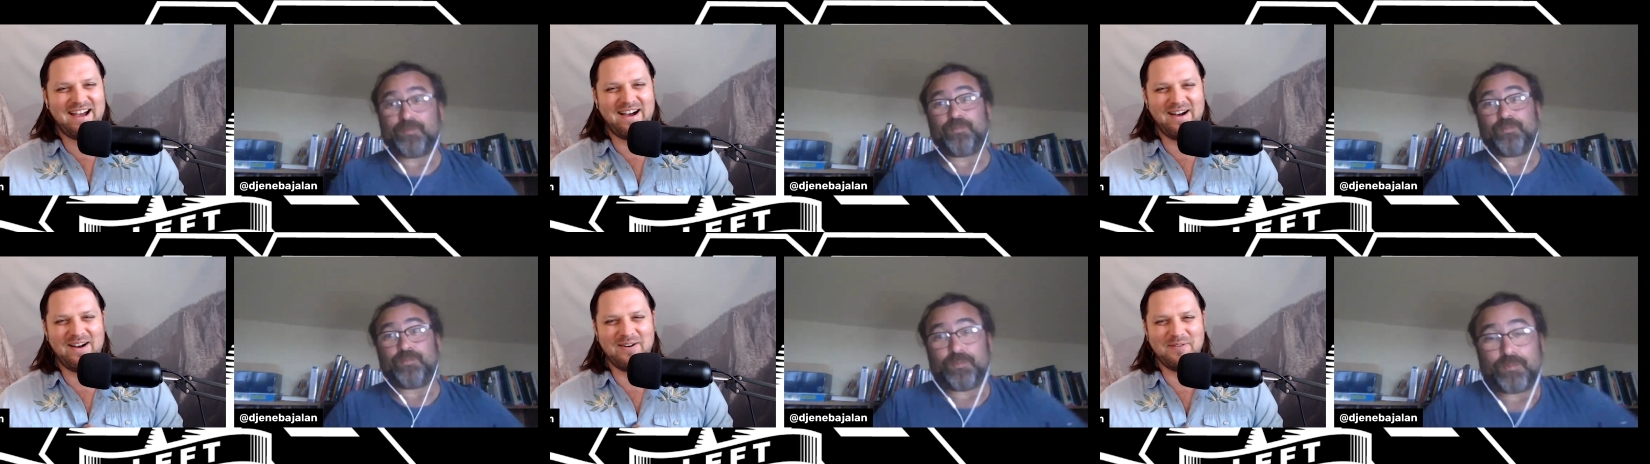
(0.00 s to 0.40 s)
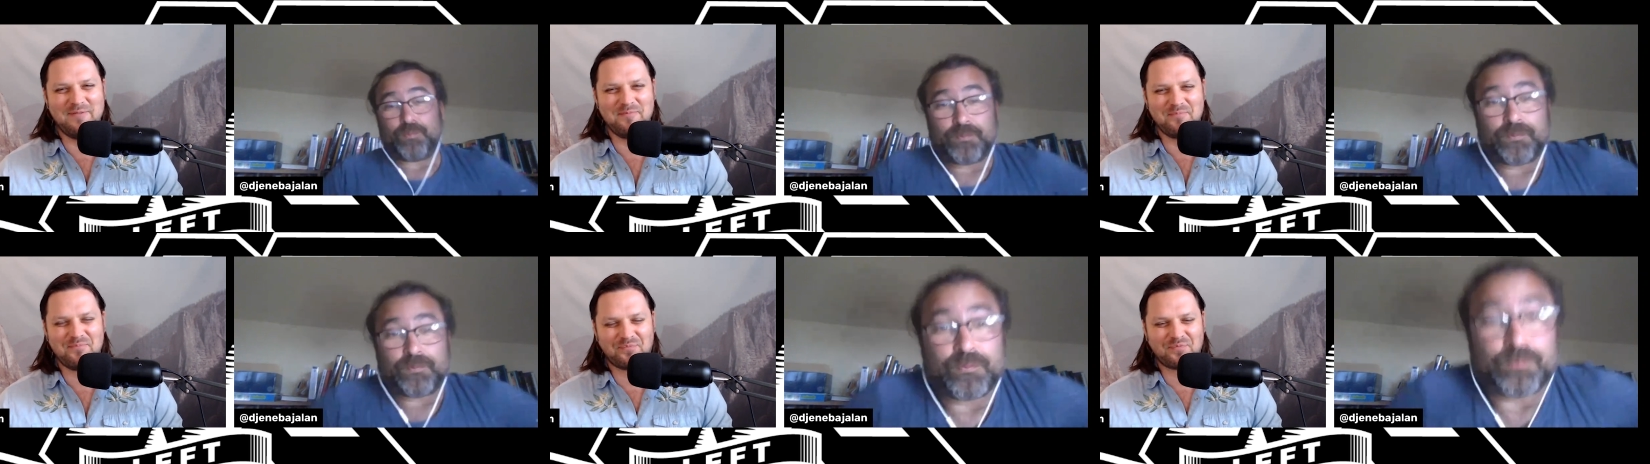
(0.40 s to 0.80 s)

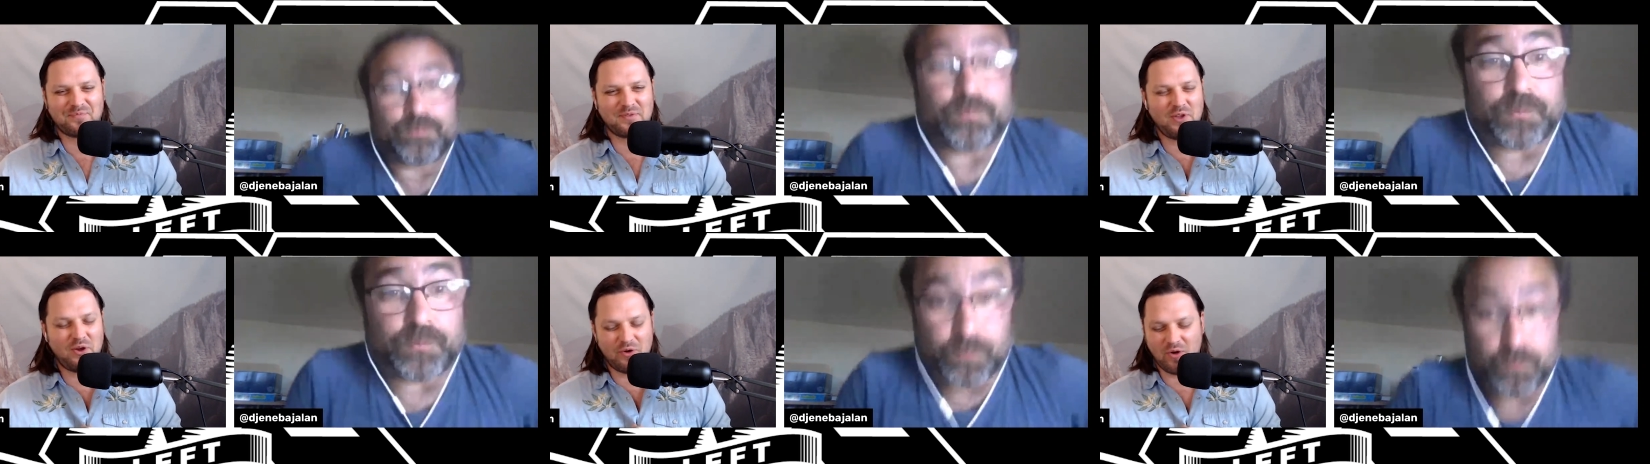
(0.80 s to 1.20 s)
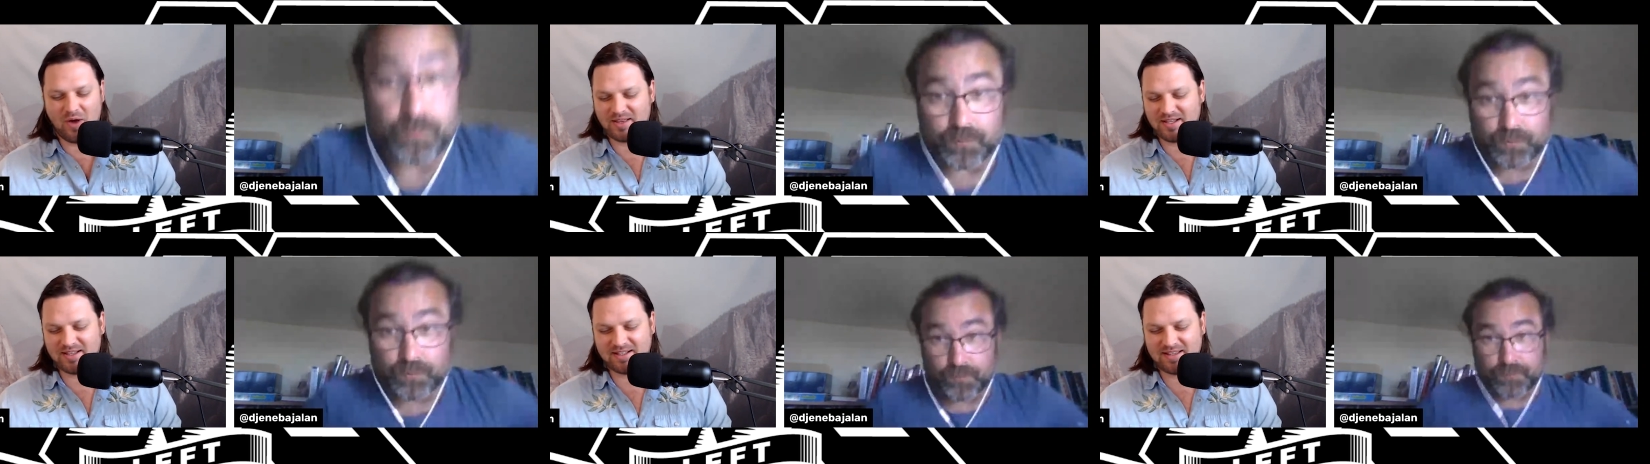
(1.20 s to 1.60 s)
Speaker 1: um, no, no, I
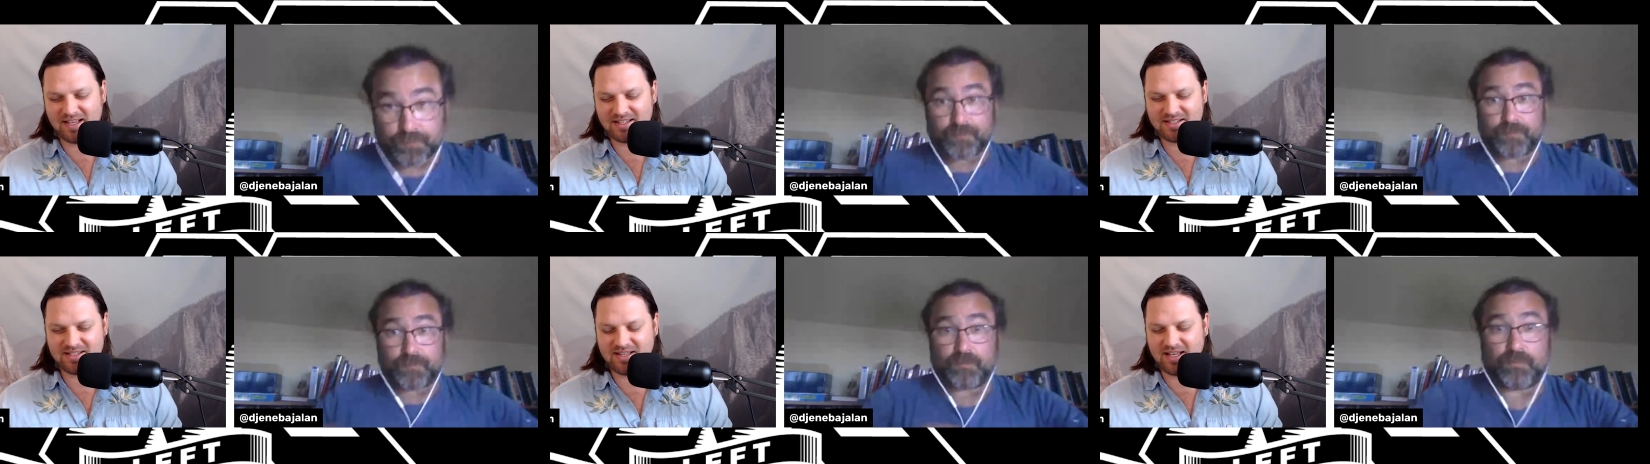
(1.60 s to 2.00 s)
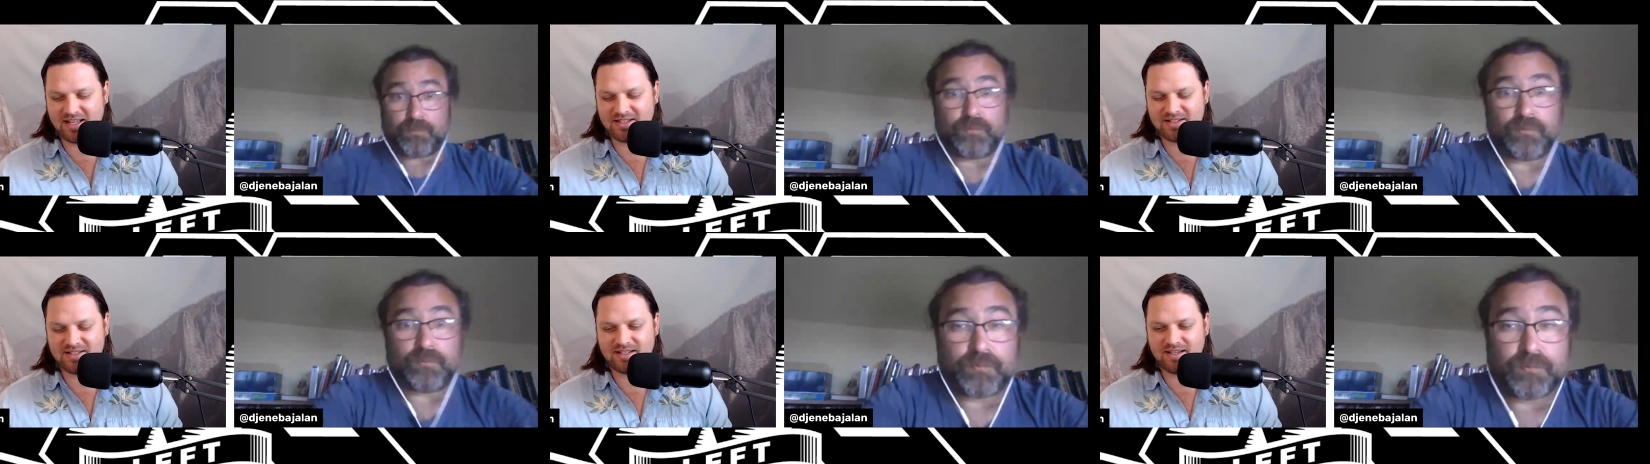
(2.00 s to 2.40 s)
think that that's
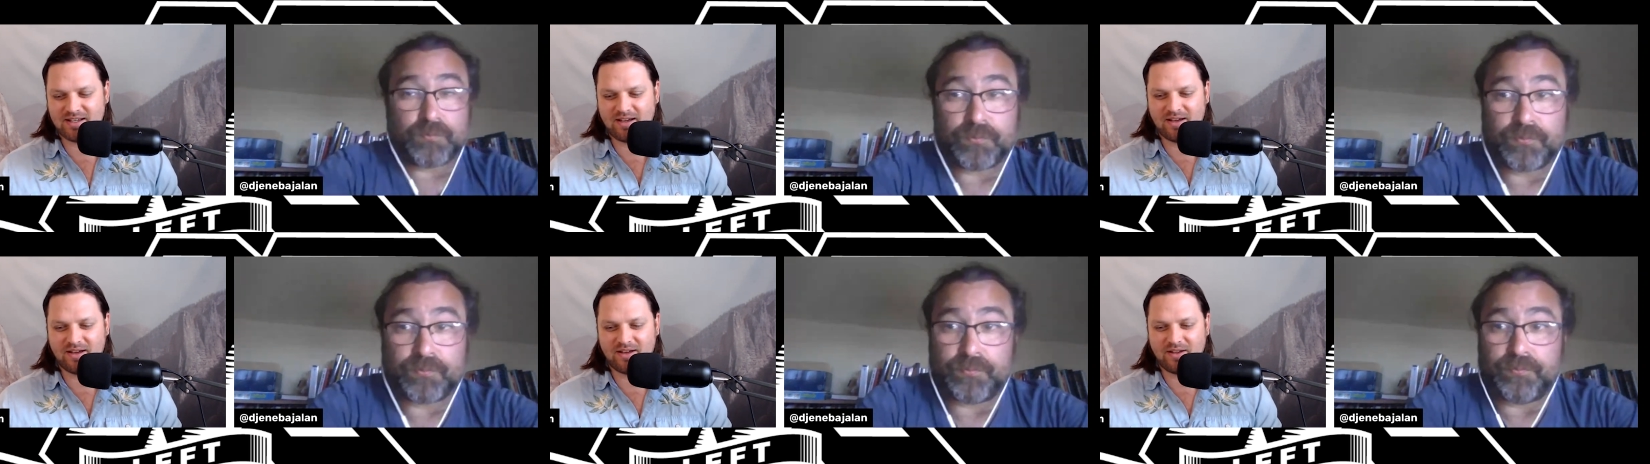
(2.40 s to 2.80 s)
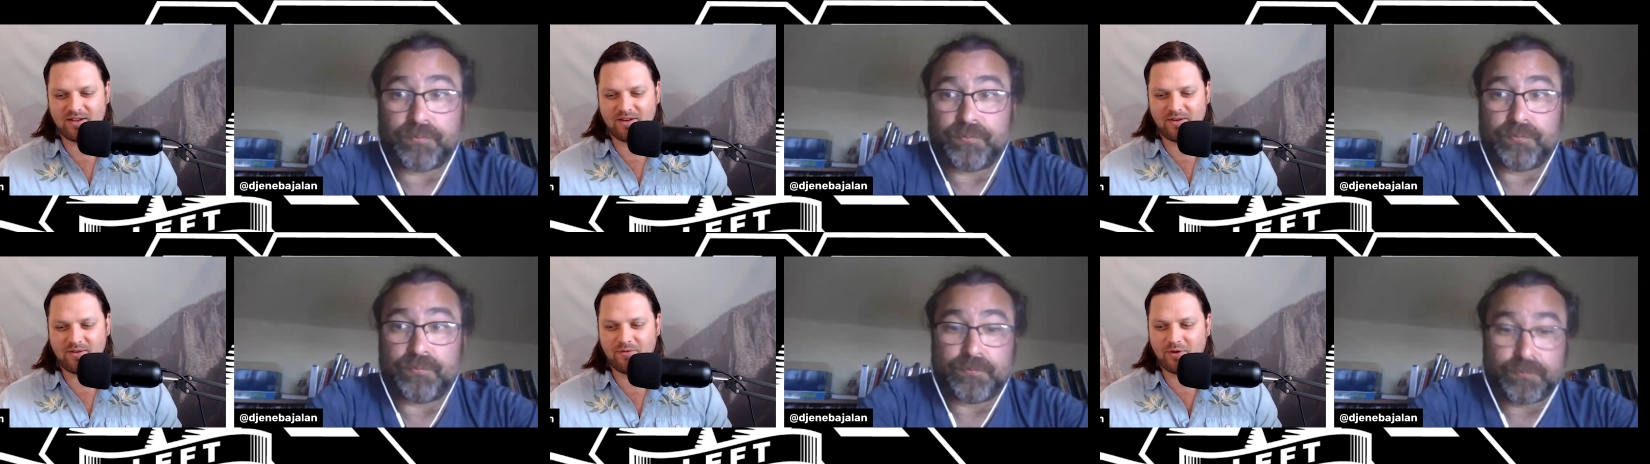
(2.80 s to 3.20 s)
that's uh,
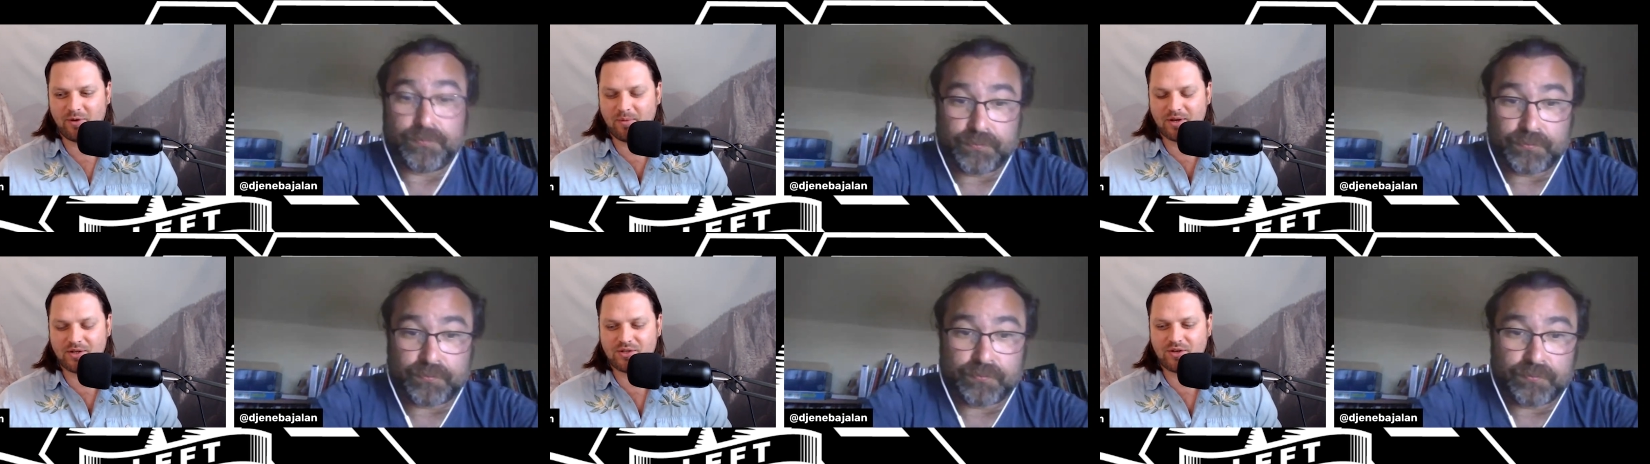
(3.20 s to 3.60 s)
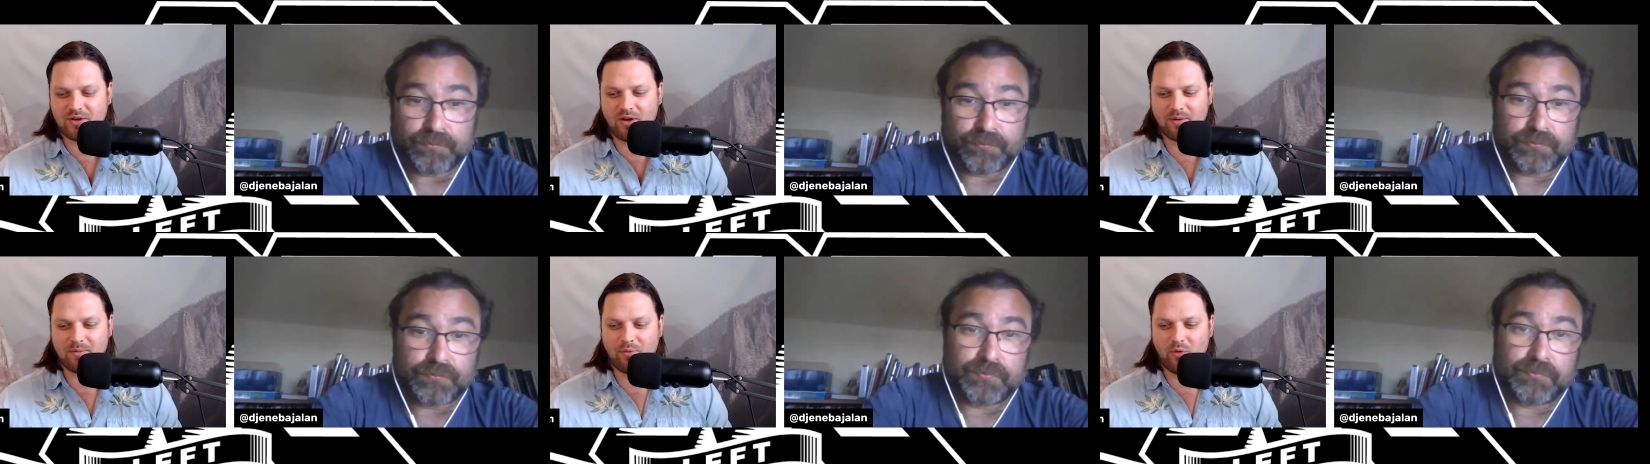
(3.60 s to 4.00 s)
very much
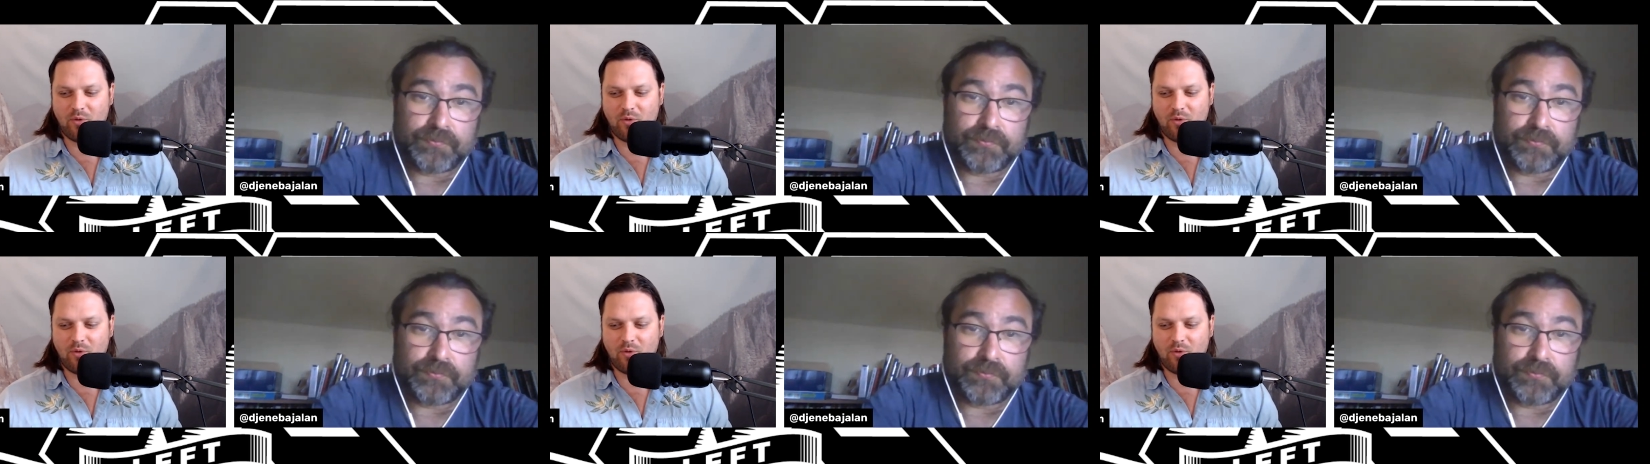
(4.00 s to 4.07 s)
on